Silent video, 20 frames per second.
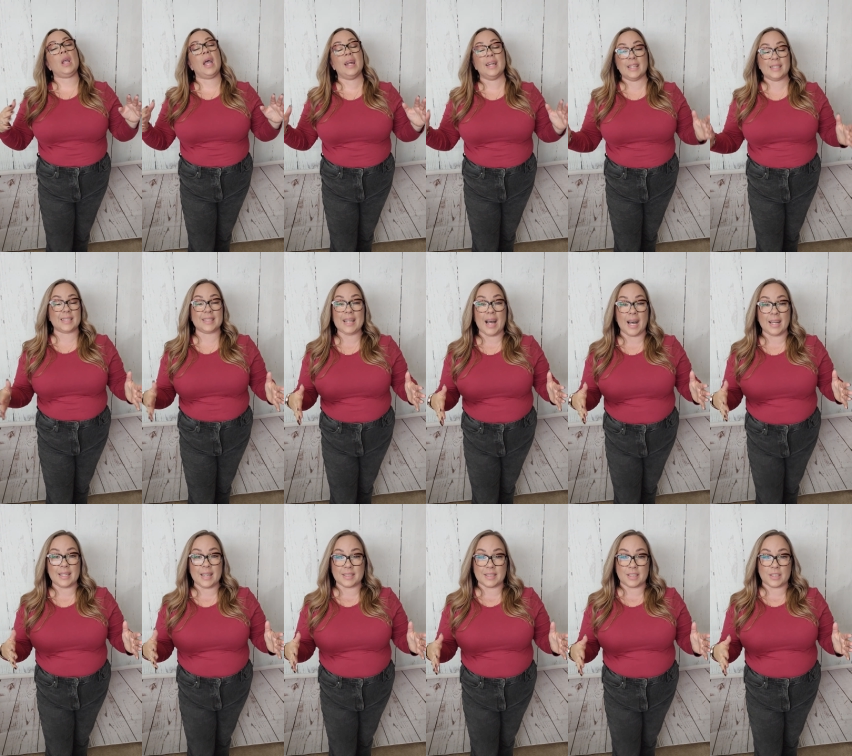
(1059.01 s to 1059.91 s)
And it's
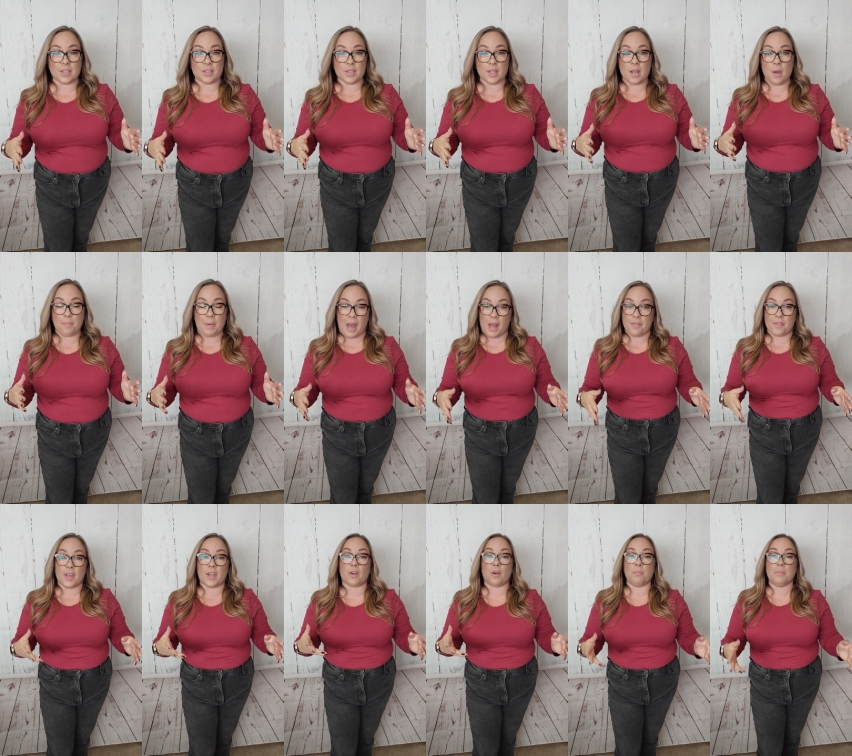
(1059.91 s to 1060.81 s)
not necessarily a bad
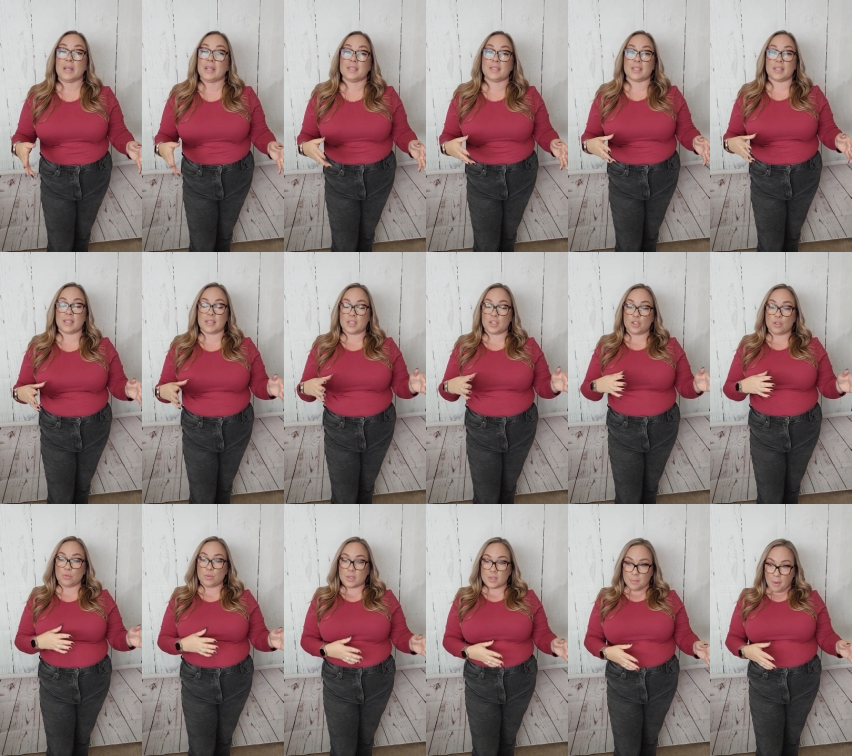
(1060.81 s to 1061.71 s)
thing or means that it's
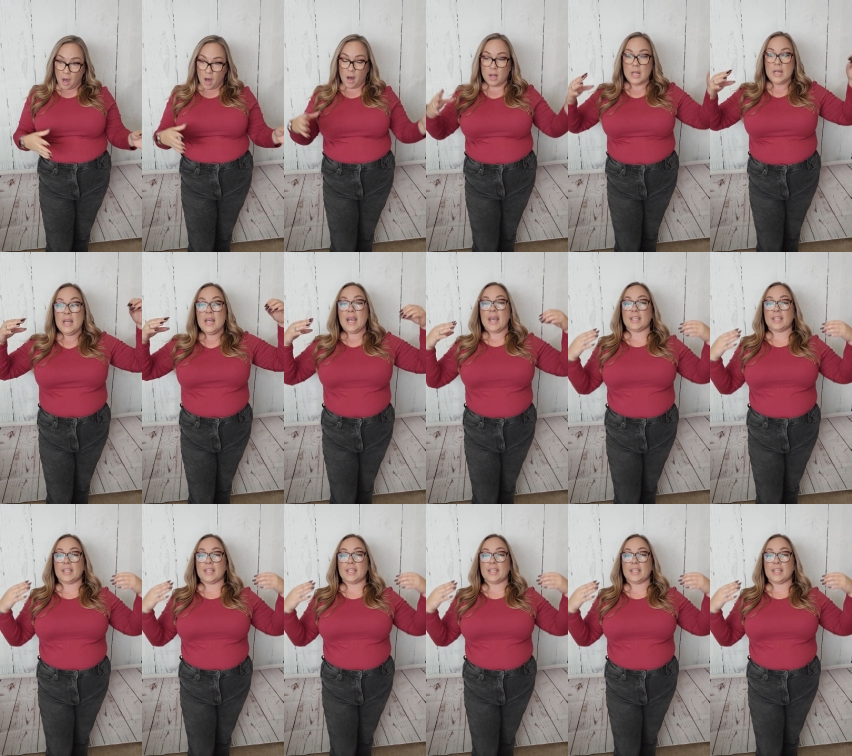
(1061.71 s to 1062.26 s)
too small.